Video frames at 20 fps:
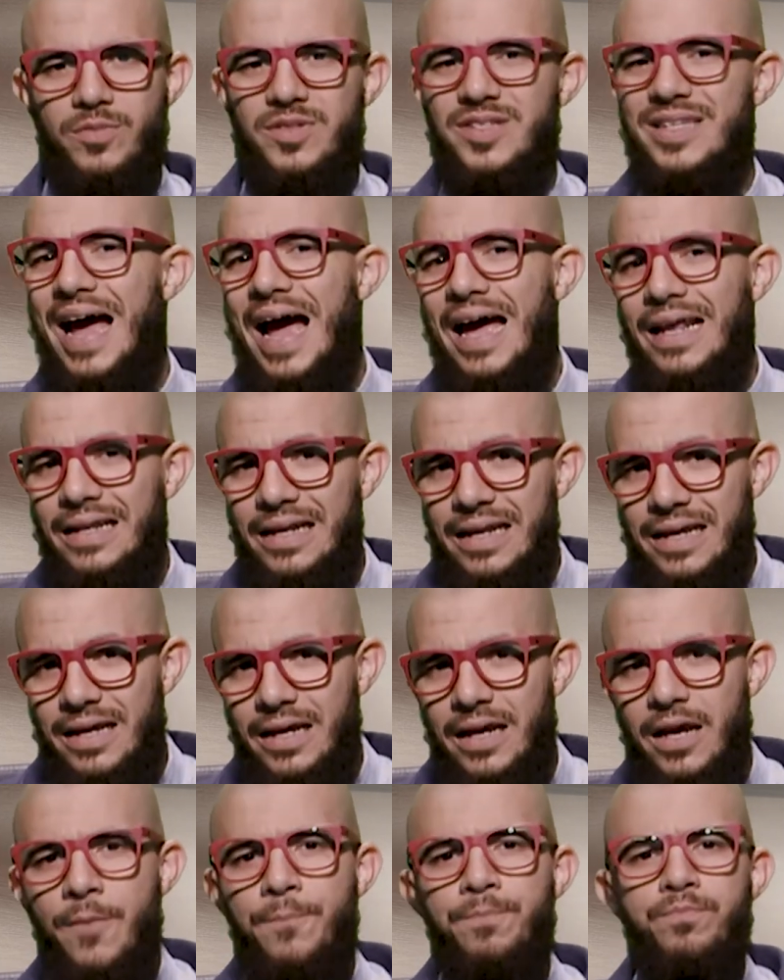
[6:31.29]
Sadly,
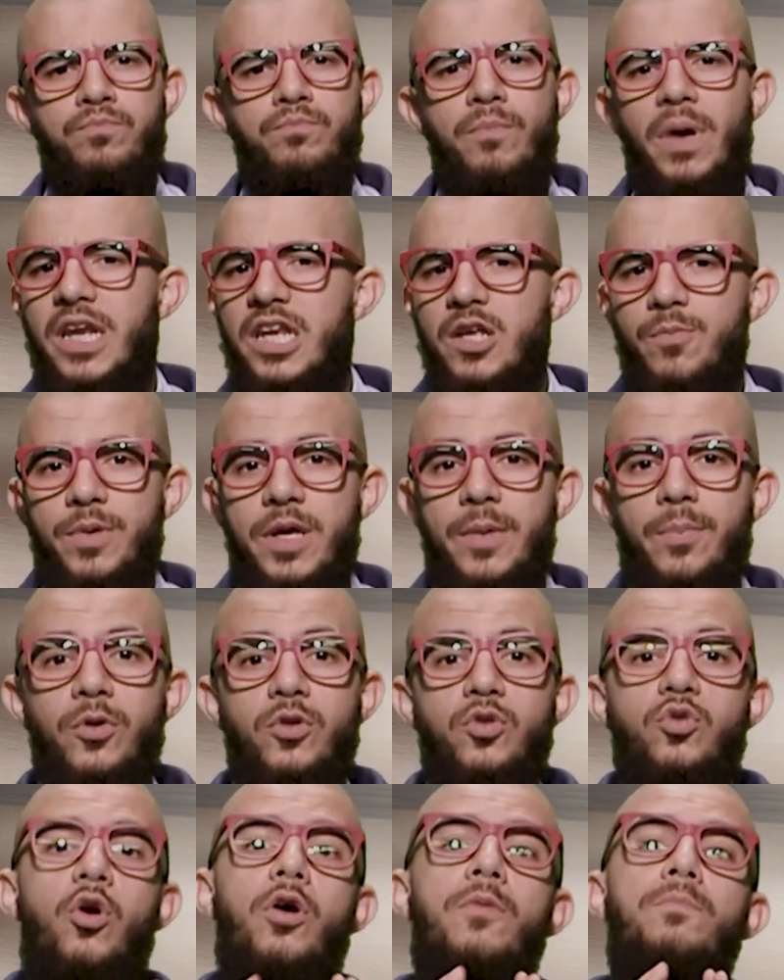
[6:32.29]
many people
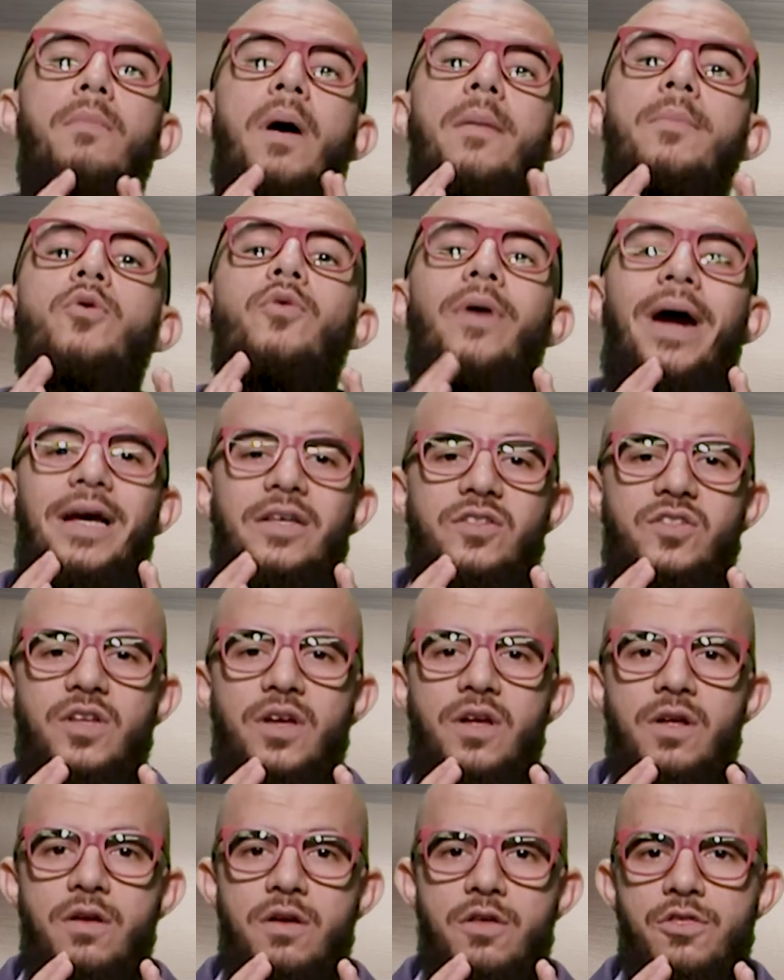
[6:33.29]
don't memorize
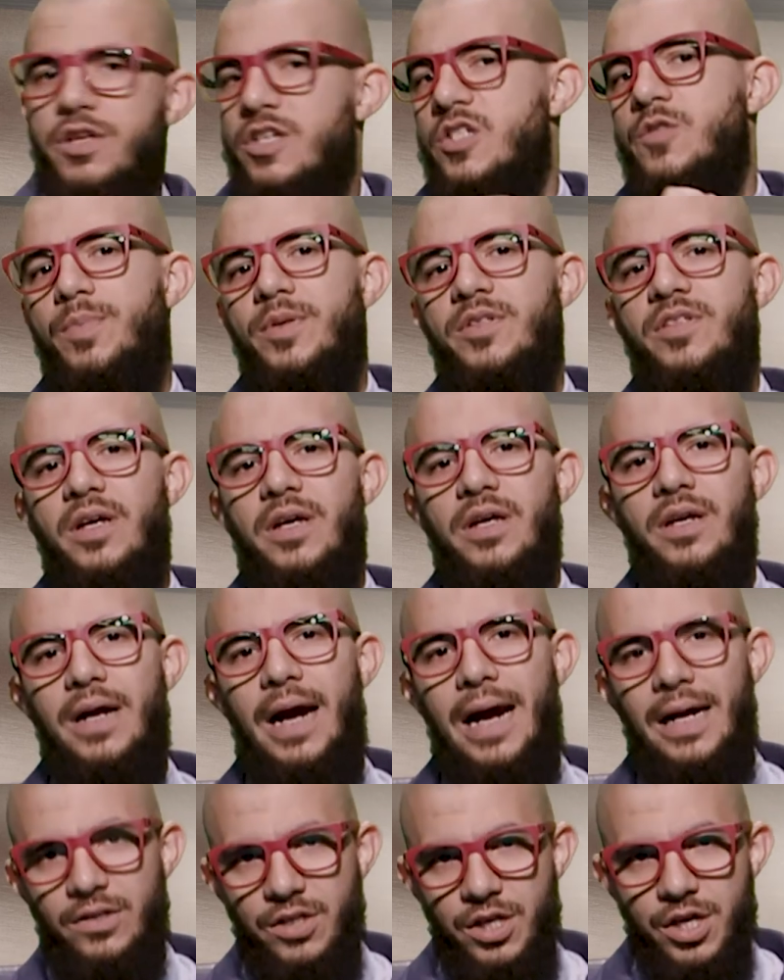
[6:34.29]
this particular
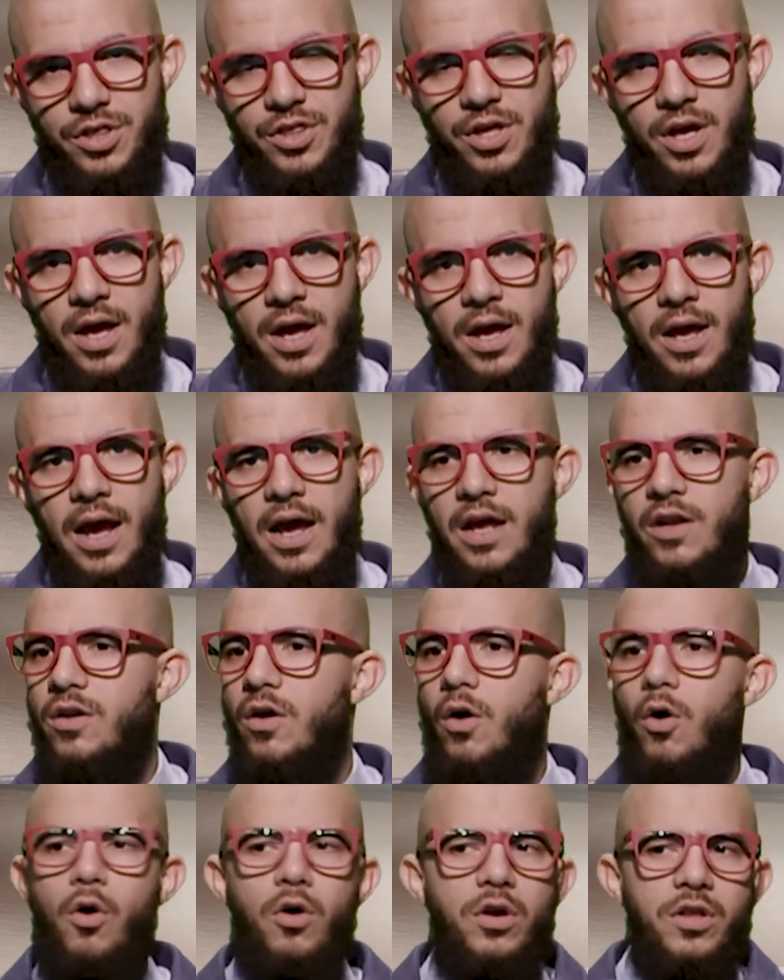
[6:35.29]
hadith, and
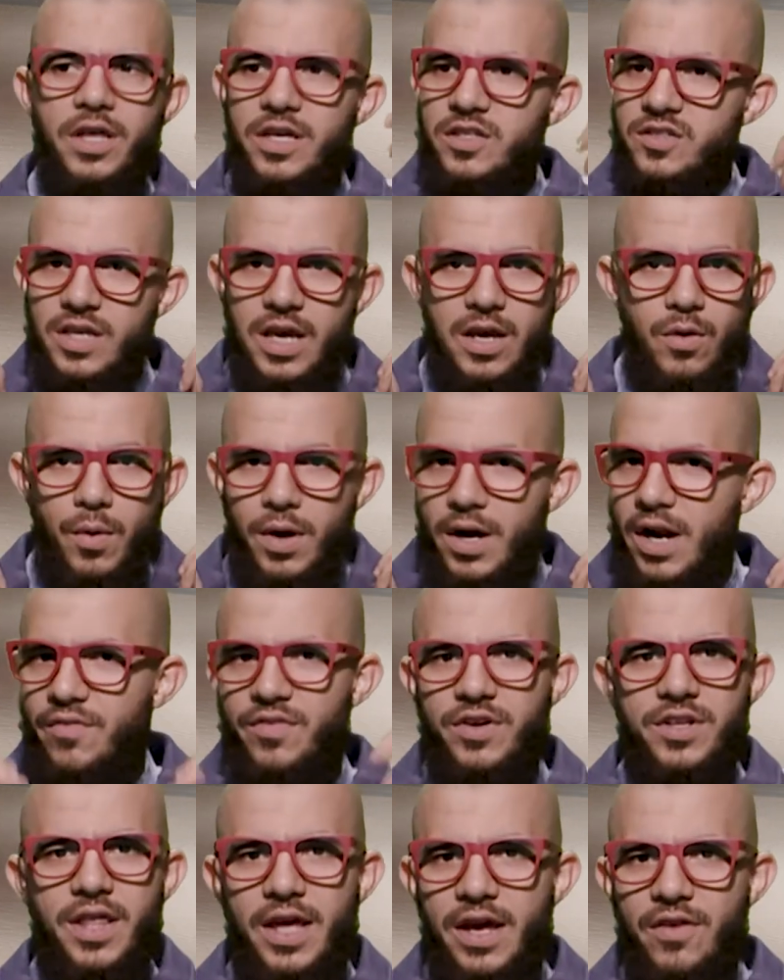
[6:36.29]
or they say
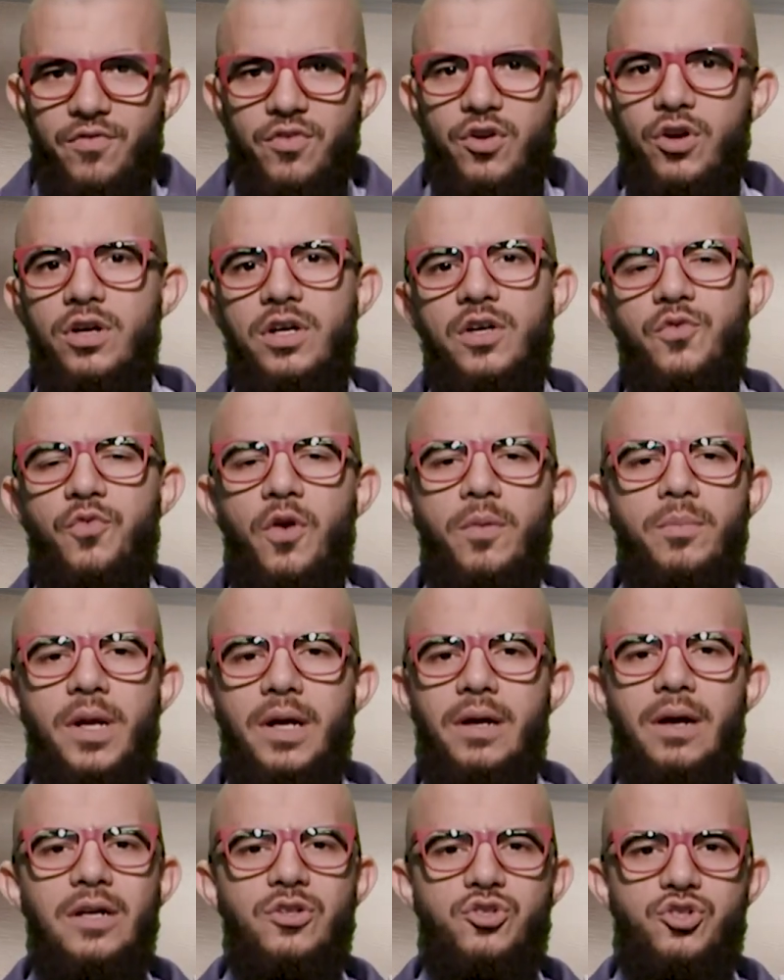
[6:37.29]
whatever they've learned from their
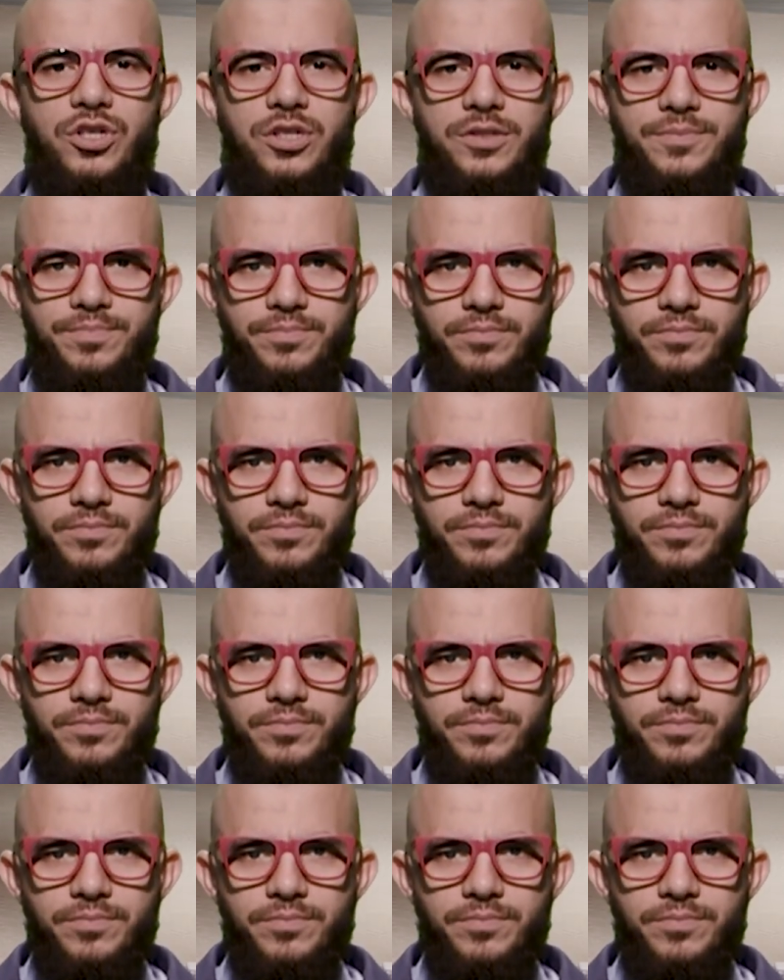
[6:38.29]
culture.